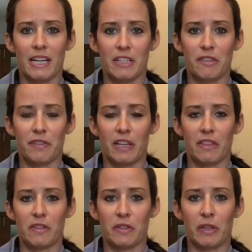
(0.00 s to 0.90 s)
I just feel like
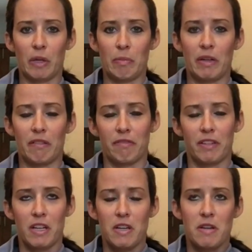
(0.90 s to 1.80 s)
there's a little bit of
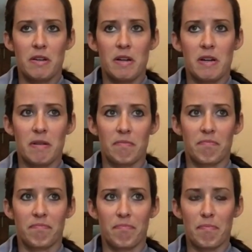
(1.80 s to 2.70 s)

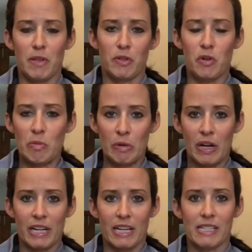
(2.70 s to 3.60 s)
misnomer,
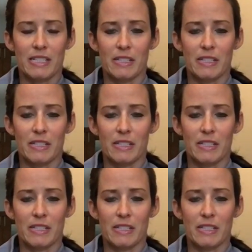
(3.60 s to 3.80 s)
I guess,